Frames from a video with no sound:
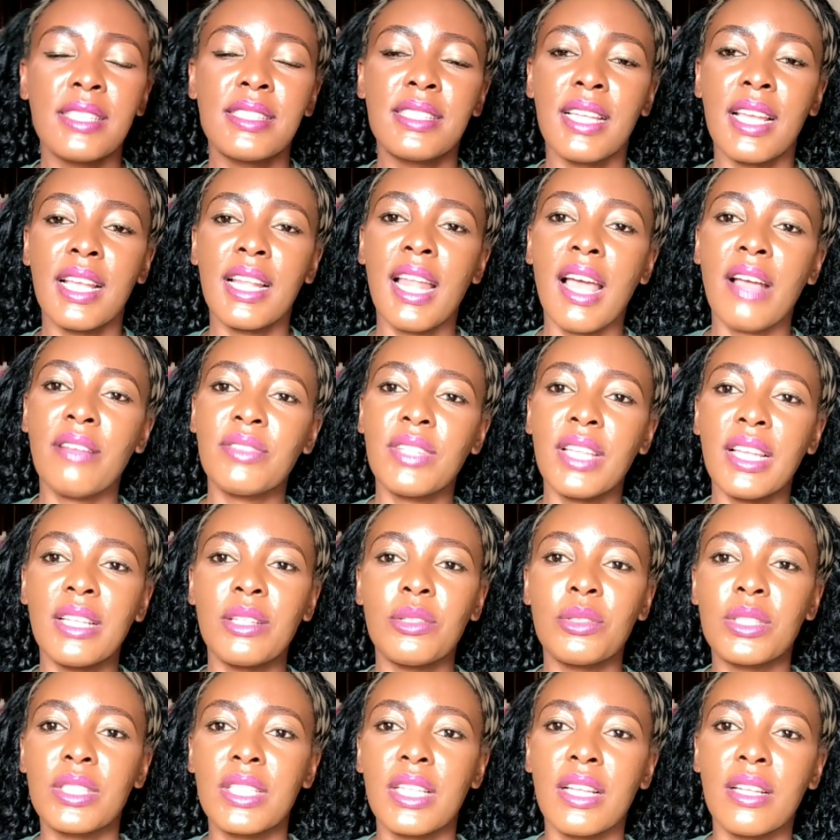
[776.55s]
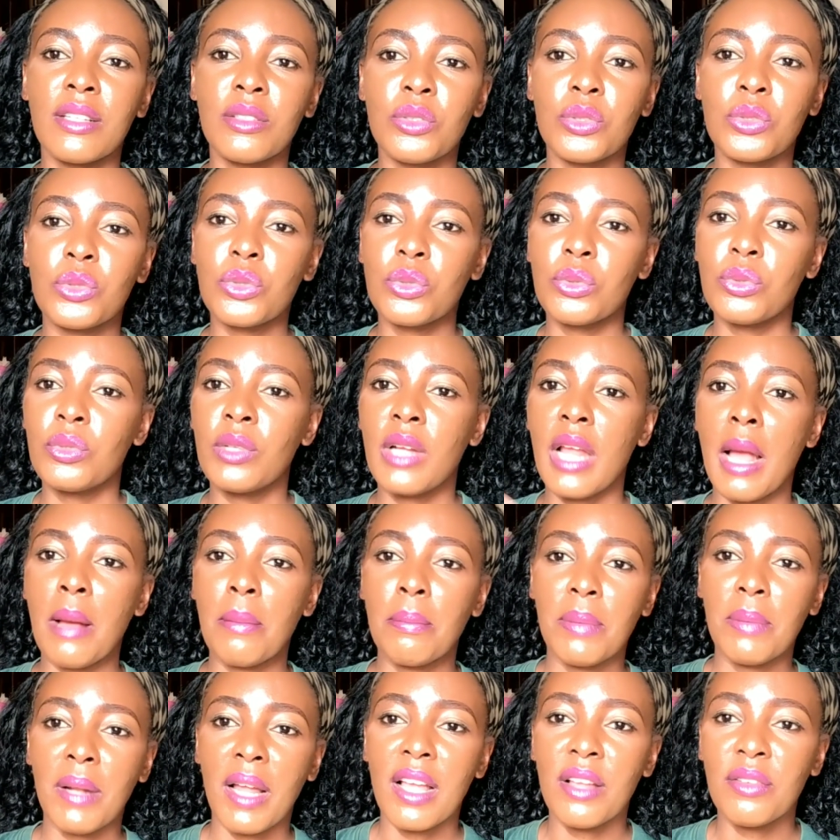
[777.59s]
then after you tell you to
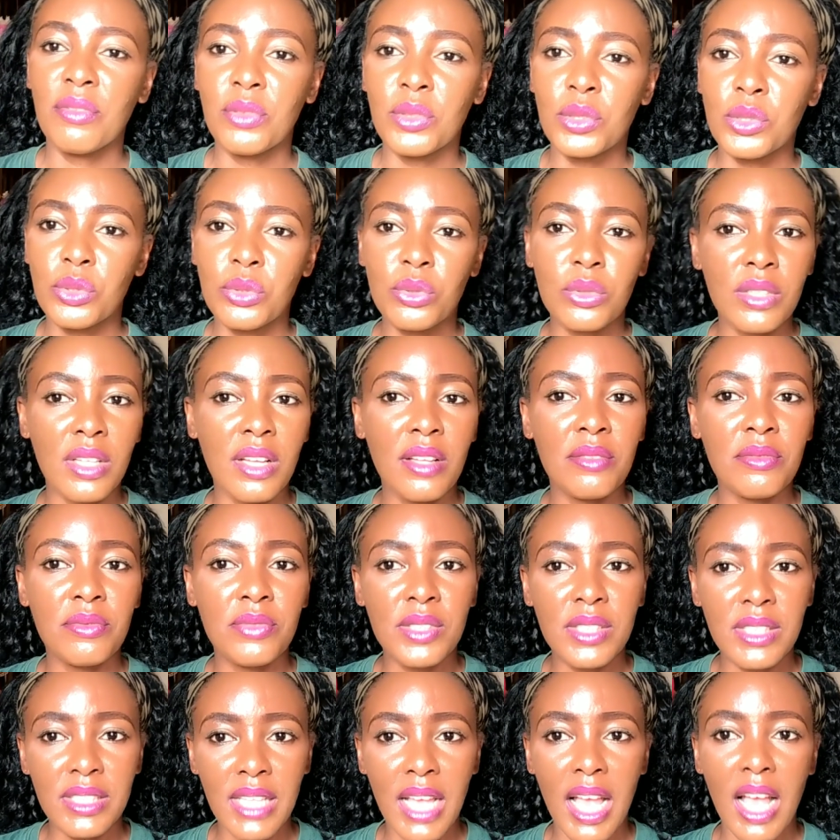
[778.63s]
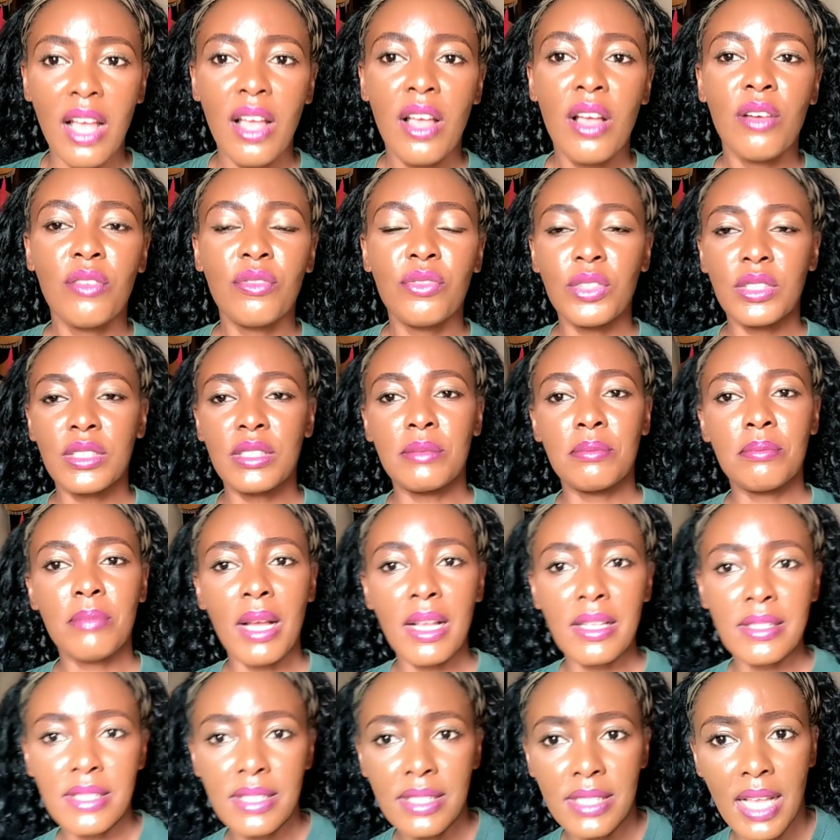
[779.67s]
reapply for student visa for the
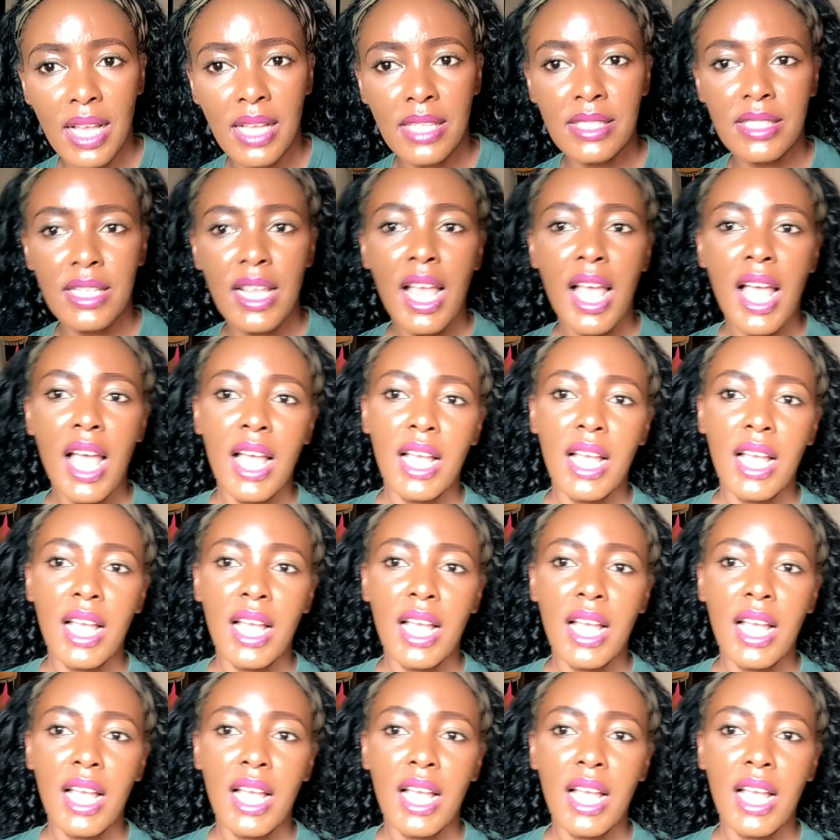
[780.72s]
masters